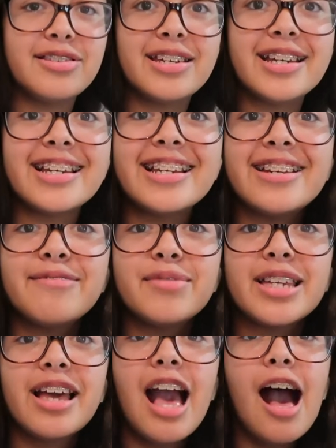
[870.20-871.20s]
so they can hear
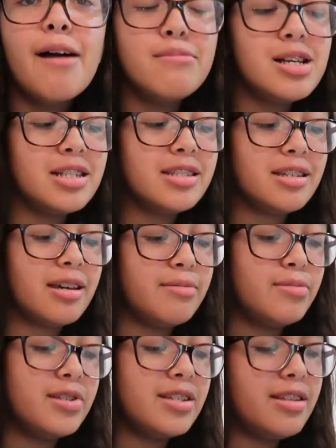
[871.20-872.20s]
me. But
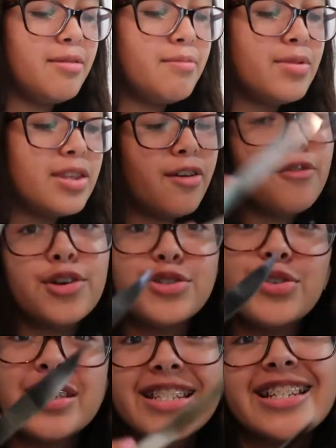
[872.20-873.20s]
I'm gonna be the
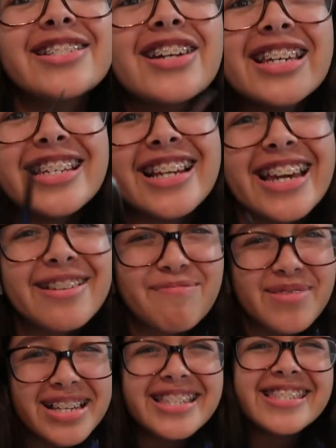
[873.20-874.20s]
first one to try the cake
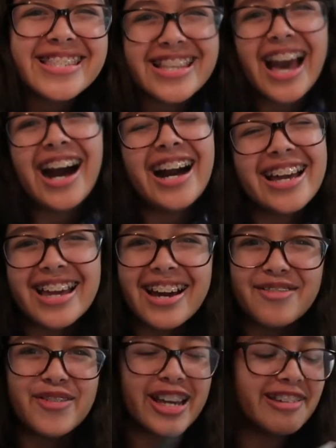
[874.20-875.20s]
because yeah, I
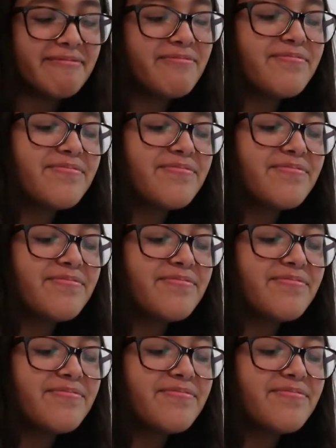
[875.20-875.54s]
can't wait.